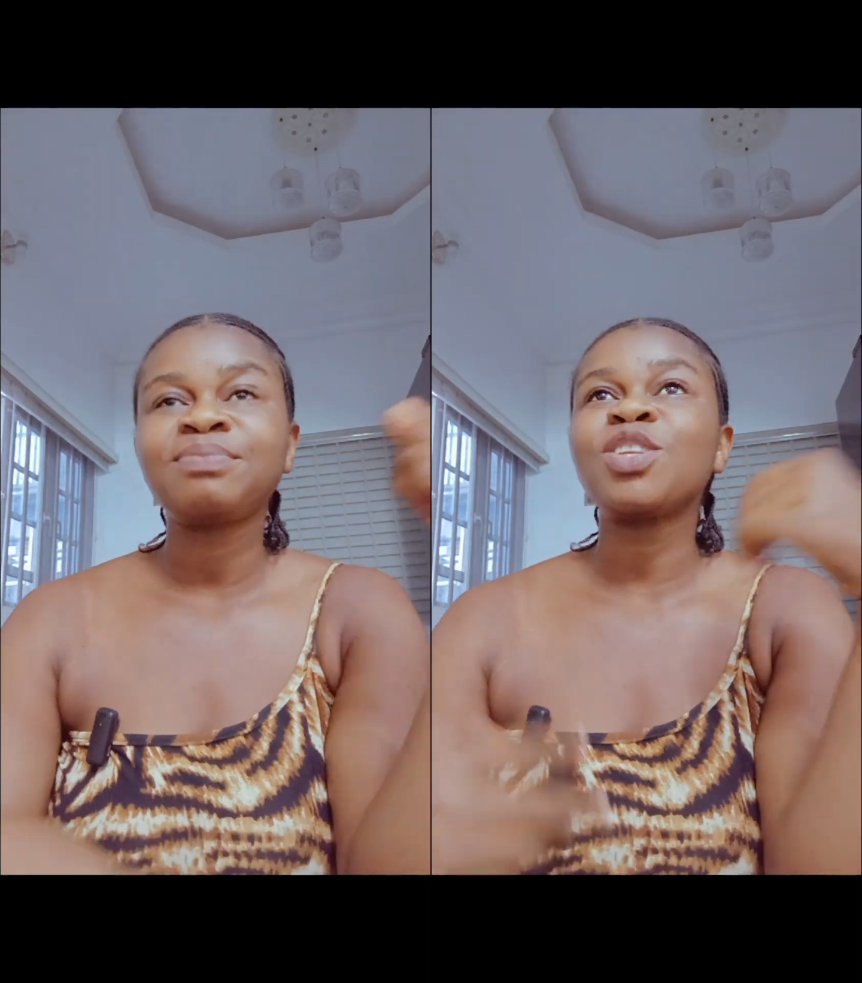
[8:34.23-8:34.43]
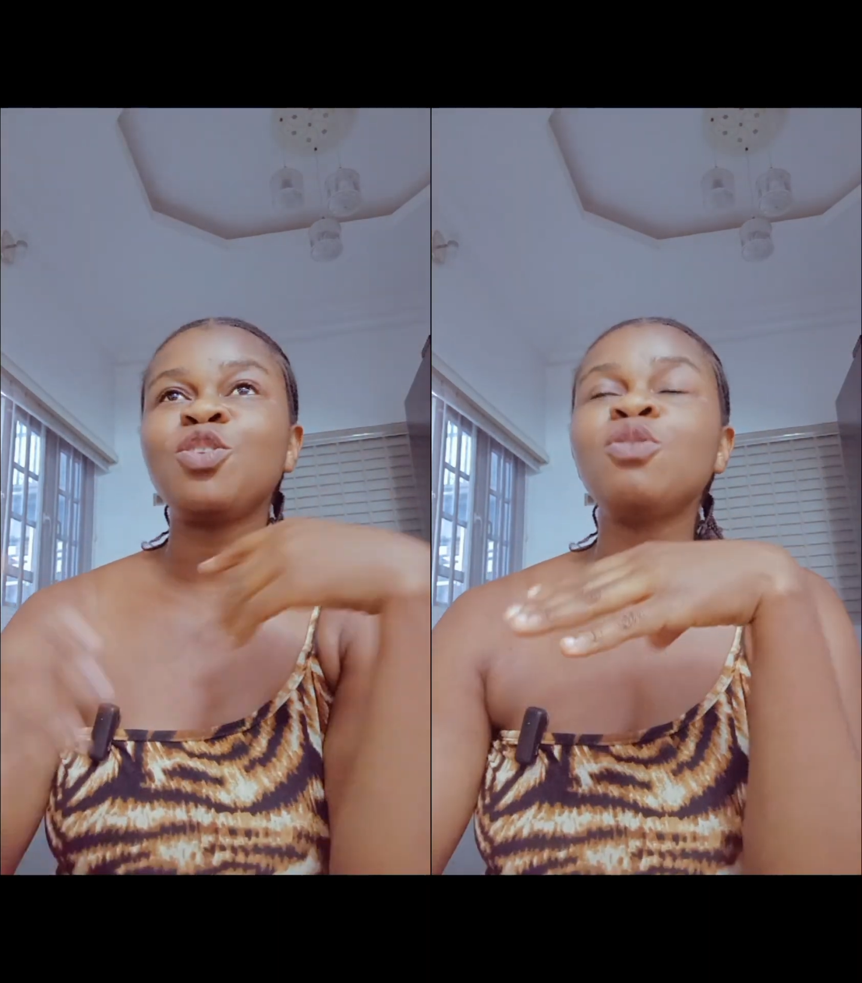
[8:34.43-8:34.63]

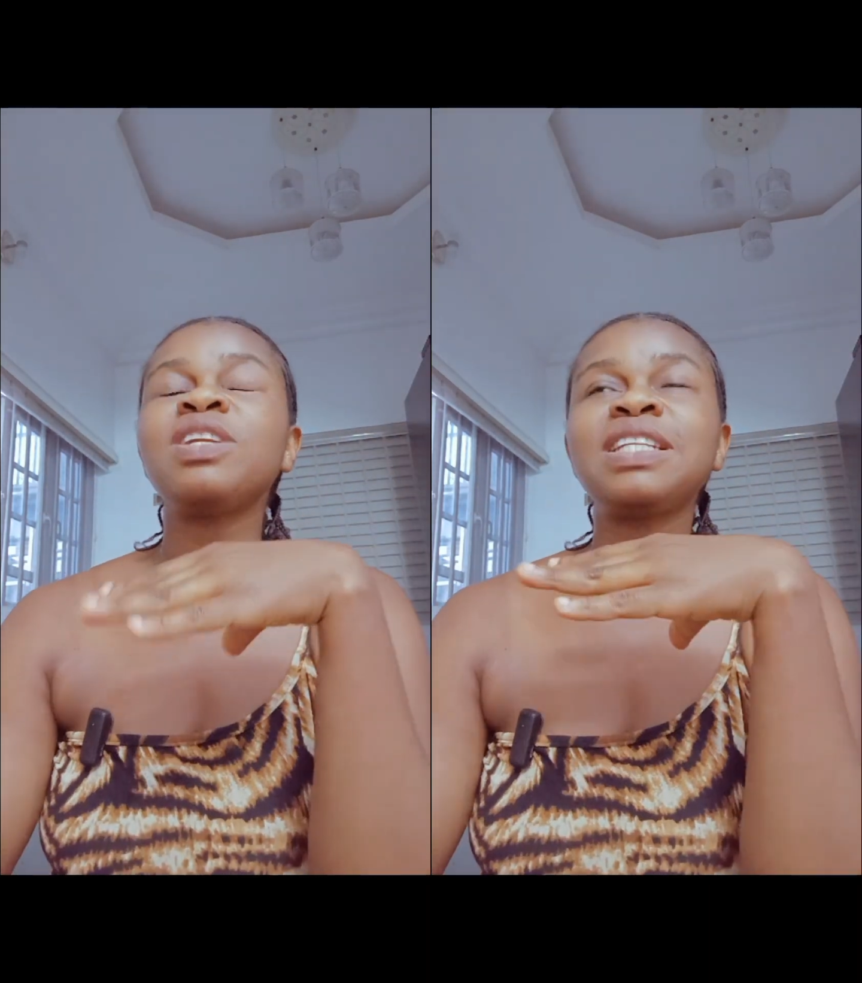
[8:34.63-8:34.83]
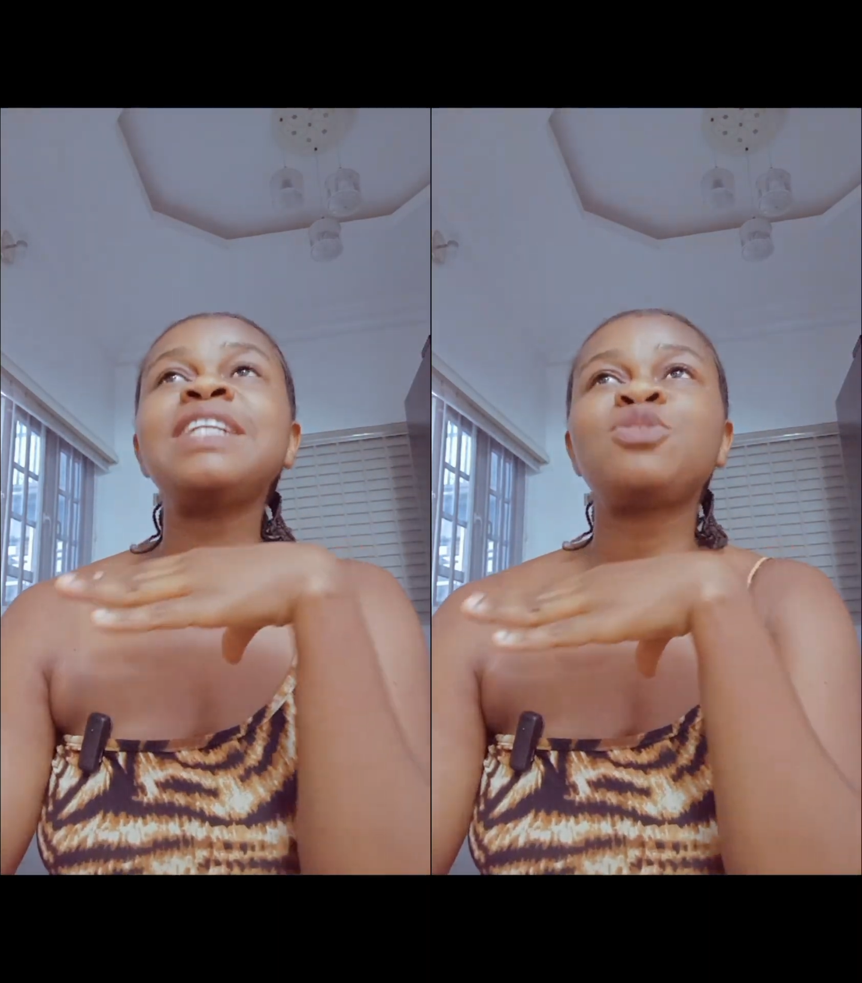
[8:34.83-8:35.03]

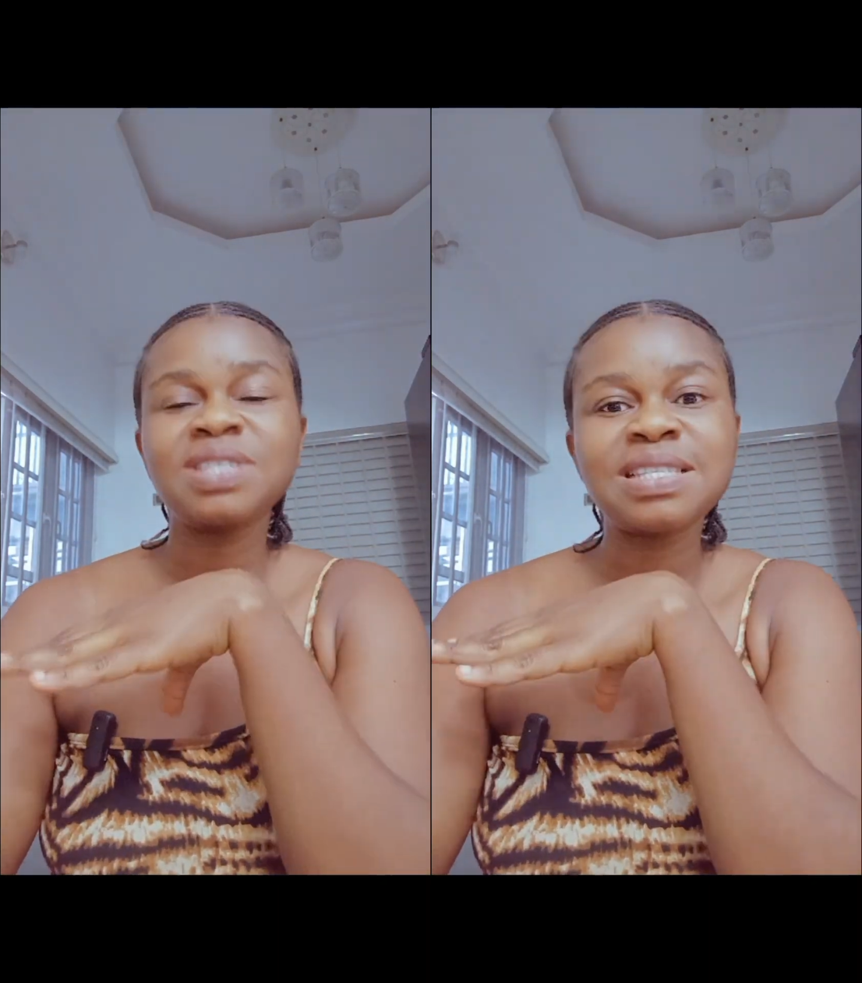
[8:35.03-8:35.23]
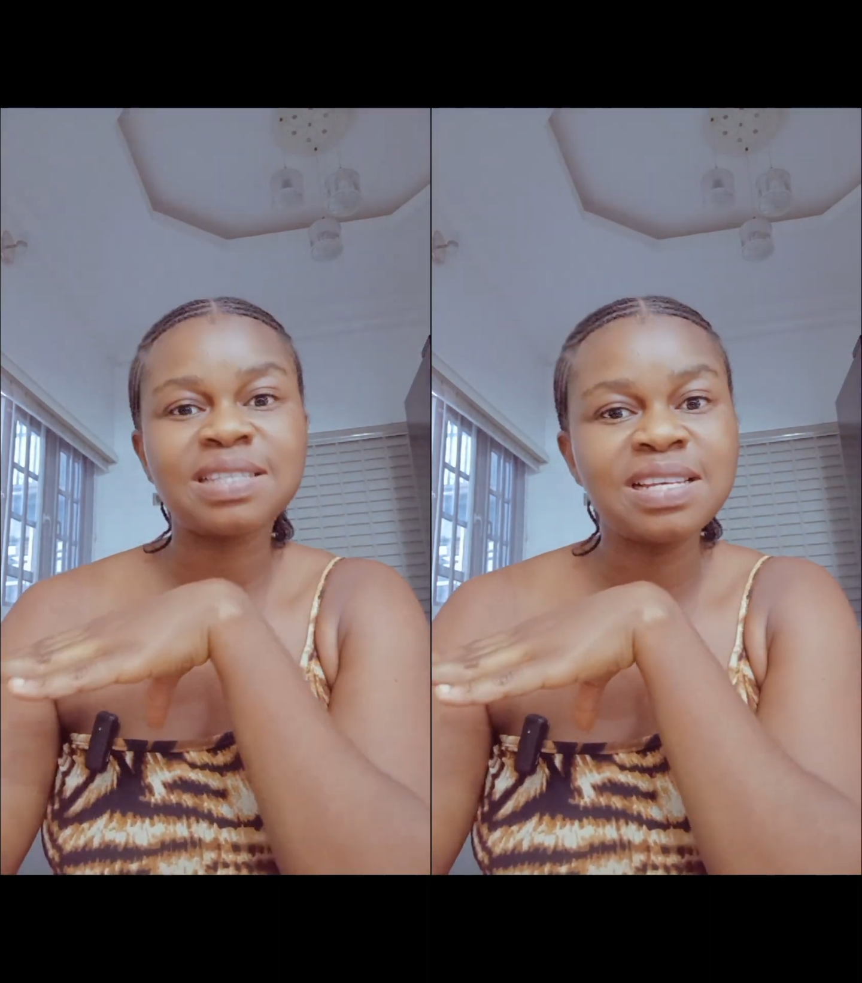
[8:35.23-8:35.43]
let's
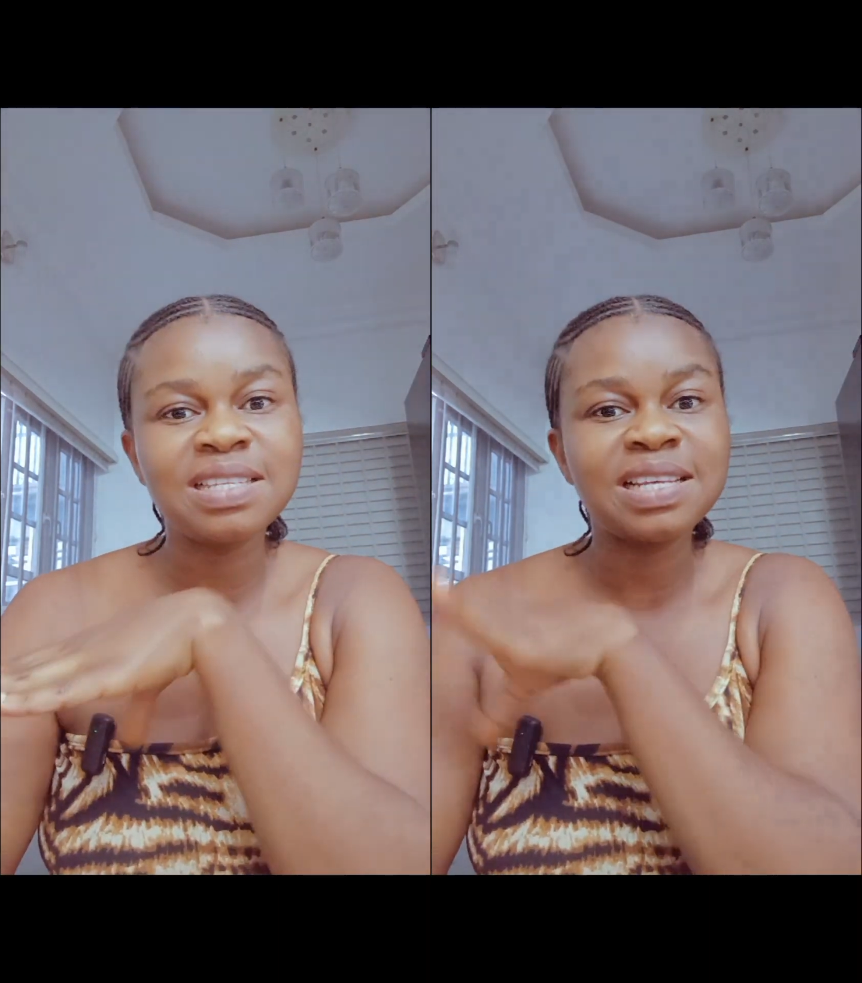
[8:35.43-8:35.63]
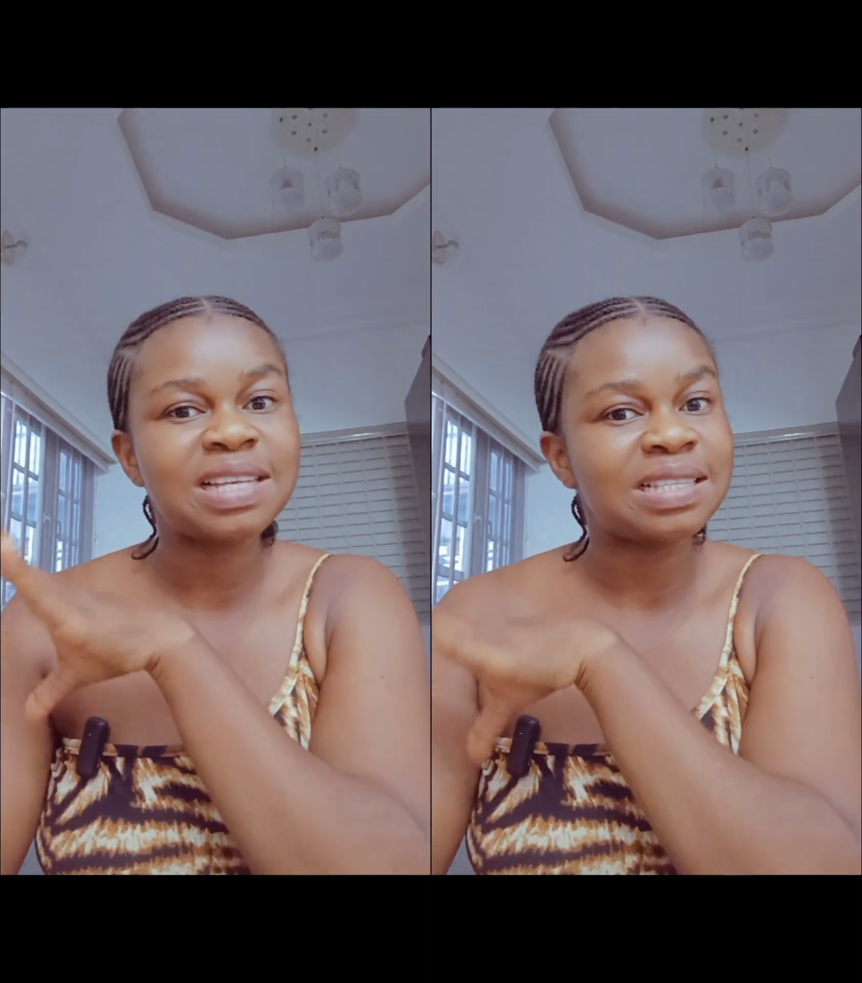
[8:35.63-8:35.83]
use the
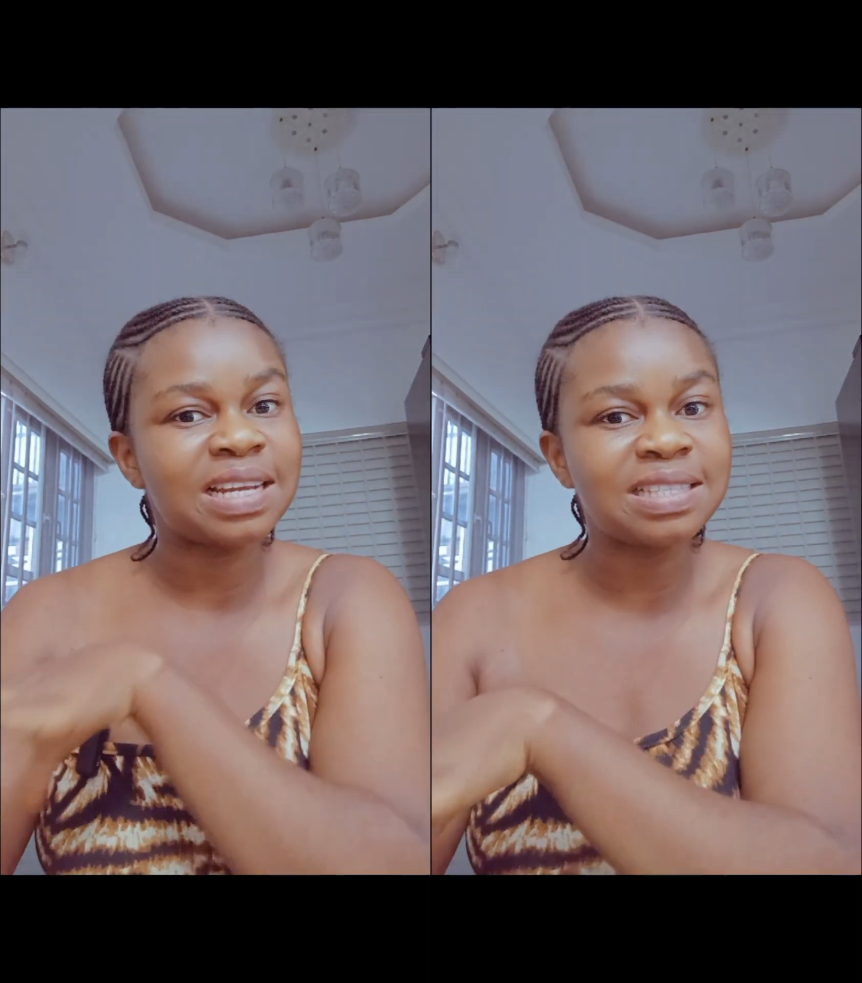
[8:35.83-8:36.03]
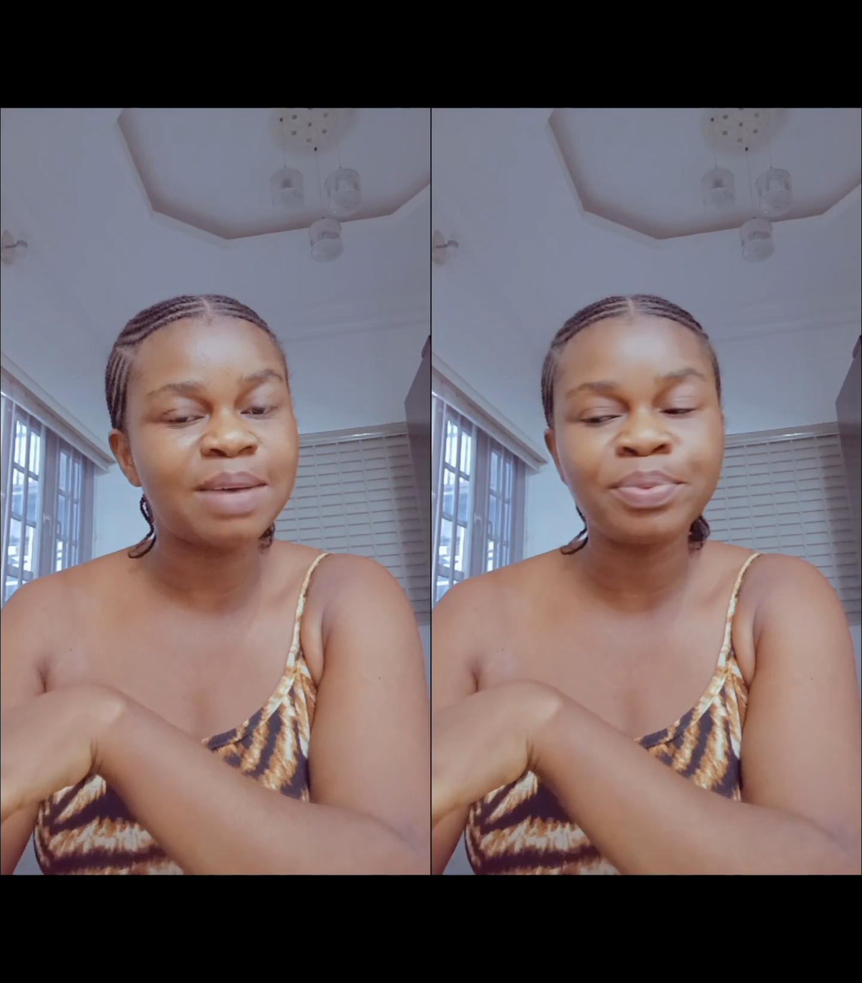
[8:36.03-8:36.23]
6088 as
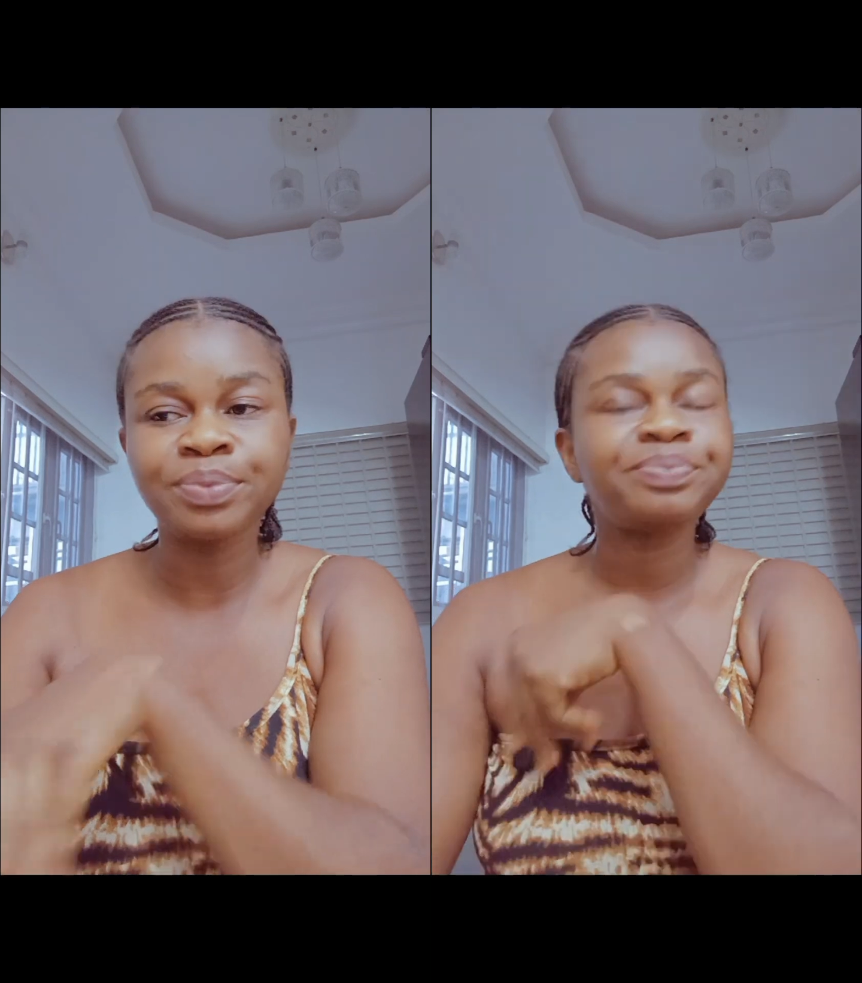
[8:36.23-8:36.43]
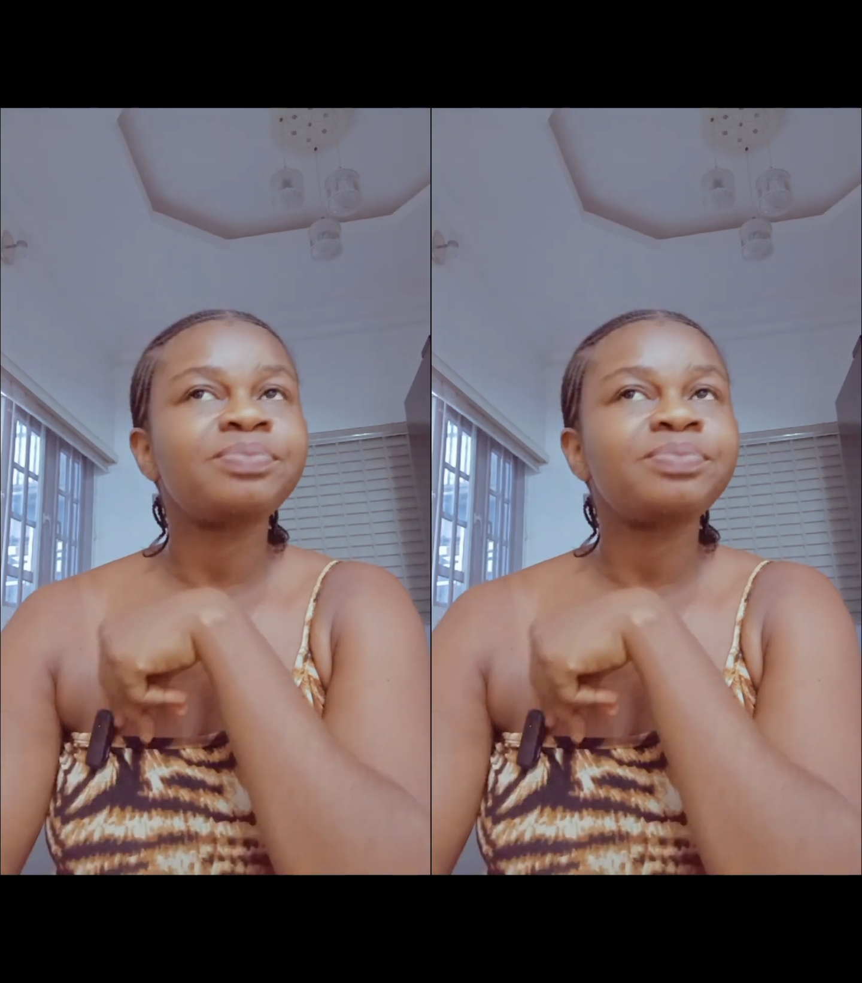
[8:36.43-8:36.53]
an example.